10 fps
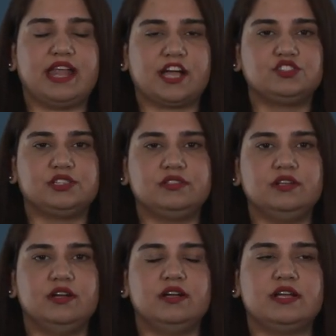action
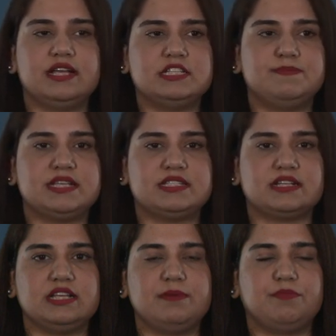is
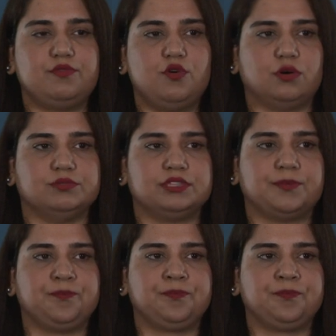basically performed.